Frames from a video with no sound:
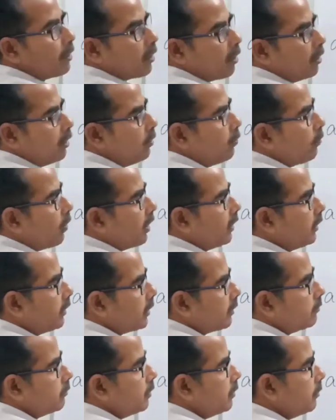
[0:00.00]
only one
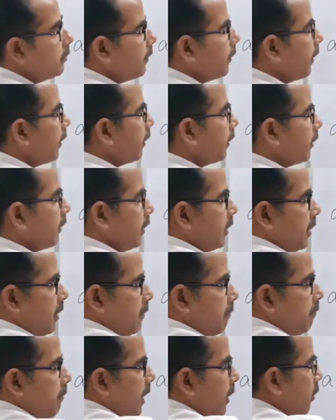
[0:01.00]
term will be there.
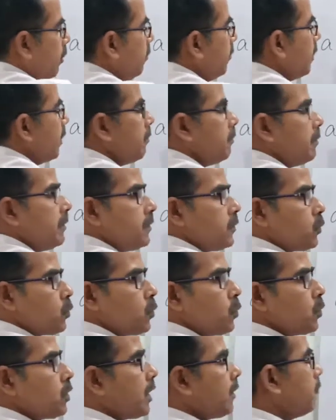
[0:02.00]
Binomial means two
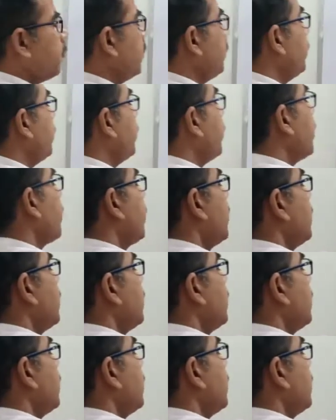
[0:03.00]
terms will be there.